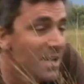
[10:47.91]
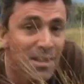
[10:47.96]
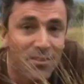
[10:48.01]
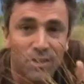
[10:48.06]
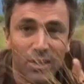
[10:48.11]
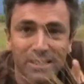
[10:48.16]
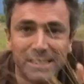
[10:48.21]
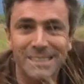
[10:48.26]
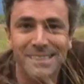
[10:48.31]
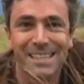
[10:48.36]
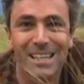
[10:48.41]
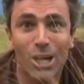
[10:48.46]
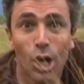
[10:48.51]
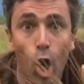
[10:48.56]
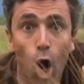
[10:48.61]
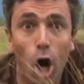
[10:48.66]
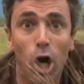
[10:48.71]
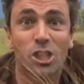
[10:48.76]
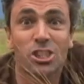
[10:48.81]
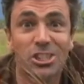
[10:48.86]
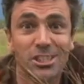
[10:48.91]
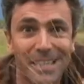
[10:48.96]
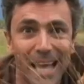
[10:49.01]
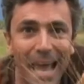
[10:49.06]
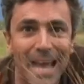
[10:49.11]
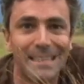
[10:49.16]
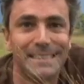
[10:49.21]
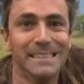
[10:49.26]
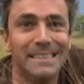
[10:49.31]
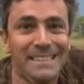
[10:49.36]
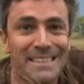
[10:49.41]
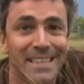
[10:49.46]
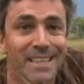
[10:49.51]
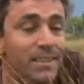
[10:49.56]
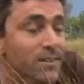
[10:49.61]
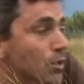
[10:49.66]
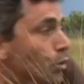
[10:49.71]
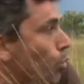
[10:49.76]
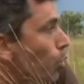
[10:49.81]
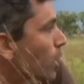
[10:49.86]
This is the largest anteater
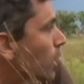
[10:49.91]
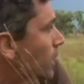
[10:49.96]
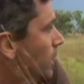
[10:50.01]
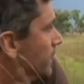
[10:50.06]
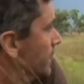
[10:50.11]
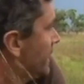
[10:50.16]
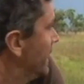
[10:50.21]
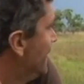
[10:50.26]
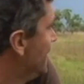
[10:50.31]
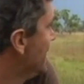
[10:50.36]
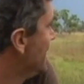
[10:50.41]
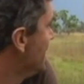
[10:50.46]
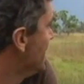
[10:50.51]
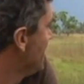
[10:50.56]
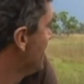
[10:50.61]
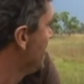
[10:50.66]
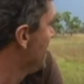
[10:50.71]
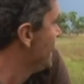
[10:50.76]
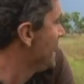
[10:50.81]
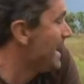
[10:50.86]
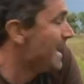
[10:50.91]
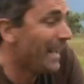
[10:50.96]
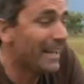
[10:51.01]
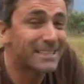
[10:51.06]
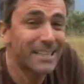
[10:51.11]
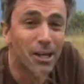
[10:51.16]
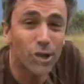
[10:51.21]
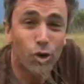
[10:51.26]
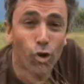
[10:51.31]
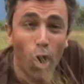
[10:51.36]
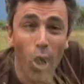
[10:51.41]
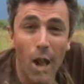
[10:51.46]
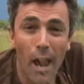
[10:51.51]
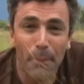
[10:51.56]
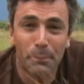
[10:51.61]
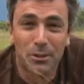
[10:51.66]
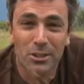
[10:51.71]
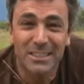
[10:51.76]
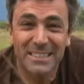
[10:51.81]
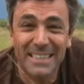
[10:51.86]
in the world. It can grow
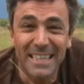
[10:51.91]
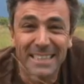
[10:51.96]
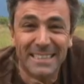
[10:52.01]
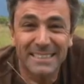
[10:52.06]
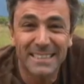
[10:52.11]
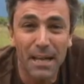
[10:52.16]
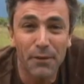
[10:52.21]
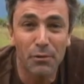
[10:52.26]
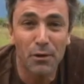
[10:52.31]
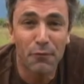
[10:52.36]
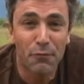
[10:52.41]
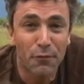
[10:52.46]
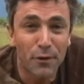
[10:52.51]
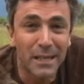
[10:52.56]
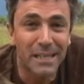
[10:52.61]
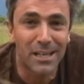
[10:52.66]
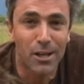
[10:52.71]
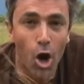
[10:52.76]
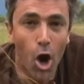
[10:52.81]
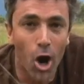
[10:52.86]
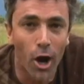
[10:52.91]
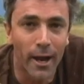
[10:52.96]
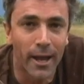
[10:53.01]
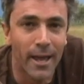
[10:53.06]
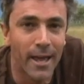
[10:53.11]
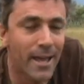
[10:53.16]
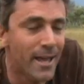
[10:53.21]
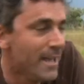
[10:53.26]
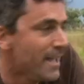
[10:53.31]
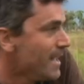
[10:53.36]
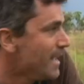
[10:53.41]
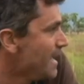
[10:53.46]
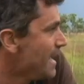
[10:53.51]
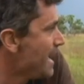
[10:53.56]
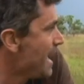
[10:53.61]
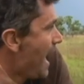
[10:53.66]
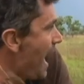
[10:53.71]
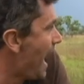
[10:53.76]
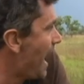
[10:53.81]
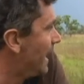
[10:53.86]
up to six, seven feet long,
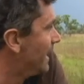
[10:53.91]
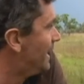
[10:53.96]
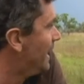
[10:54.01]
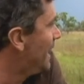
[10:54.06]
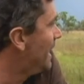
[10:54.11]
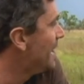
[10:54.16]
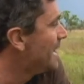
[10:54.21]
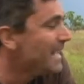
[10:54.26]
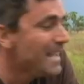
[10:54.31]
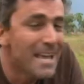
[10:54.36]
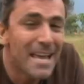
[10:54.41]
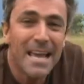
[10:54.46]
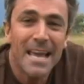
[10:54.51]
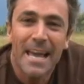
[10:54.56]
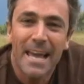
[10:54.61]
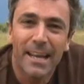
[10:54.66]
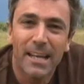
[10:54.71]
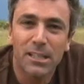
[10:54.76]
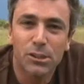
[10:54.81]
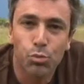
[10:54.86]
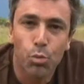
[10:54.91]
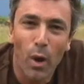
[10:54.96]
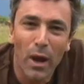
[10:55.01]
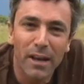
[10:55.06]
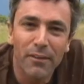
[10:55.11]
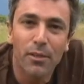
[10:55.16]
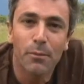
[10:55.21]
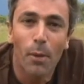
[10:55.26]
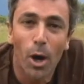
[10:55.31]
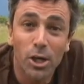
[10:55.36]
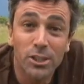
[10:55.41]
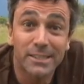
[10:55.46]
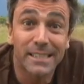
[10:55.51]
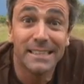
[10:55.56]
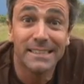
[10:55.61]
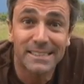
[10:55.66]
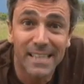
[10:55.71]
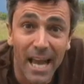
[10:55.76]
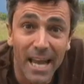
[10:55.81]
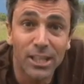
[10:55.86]
and it is one of the most
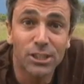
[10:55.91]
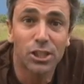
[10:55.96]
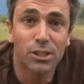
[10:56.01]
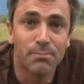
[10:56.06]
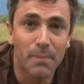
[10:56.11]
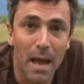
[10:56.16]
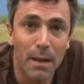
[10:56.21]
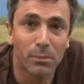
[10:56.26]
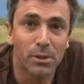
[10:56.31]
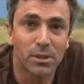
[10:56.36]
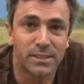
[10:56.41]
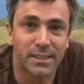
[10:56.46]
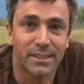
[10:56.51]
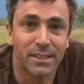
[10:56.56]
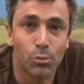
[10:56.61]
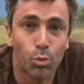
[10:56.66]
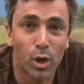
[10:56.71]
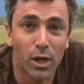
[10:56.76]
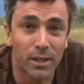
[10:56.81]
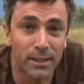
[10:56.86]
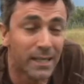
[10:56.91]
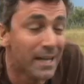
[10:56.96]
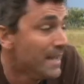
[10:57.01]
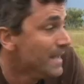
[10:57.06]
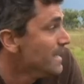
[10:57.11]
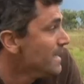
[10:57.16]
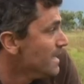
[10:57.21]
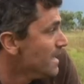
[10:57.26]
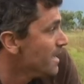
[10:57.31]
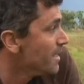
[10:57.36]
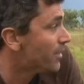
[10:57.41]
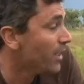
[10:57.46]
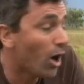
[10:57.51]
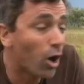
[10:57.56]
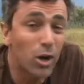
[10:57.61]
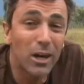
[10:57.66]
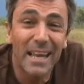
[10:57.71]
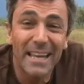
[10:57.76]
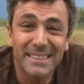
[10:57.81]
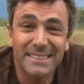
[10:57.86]
endangered mammals in the world. There
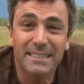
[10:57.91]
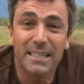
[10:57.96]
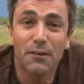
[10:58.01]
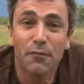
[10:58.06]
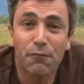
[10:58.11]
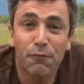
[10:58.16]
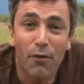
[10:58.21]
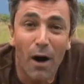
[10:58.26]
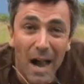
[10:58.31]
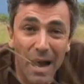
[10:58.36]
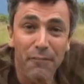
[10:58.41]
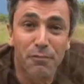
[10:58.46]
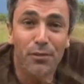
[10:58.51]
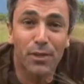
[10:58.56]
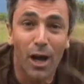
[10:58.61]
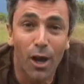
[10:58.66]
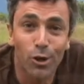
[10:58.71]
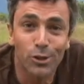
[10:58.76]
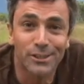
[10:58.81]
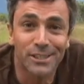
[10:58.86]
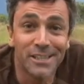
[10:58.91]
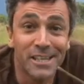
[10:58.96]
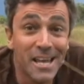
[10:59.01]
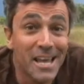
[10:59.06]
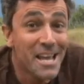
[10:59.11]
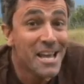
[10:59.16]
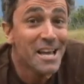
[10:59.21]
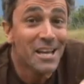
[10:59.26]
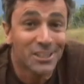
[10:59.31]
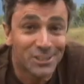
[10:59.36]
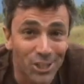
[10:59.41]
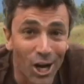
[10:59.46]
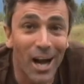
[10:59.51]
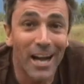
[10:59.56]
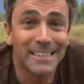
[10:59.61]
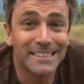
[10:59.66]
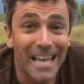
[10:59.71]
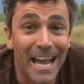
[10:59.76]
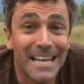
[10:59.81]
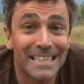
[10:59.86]
are less than 5,000
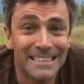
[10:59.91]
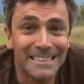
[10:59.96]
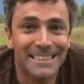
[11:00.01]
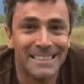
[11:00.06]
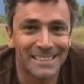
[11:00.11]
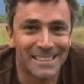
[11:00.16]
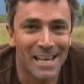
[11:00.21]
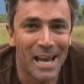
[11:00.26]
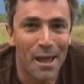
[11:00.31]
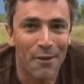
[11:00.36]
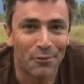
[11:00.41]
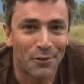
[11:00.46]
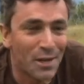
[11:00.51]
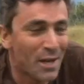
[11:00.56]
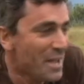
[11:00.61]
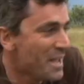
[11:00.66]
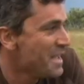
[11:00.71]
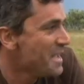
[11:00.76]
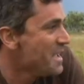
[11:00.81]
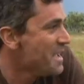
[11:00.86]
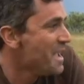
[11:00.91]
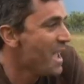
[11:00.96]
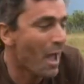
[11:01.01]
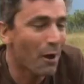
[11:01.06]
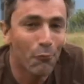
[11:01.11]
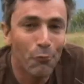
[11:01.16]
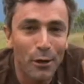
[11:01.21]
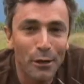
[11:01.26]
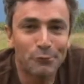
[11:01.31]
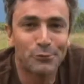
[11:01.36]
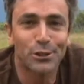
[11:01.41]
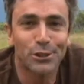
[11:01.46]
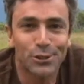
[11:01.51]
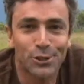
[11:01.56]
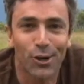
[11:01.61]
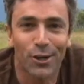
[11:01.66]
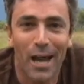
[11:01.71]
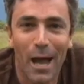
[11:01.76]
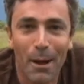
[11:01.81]
giant anteaters left, and we've just got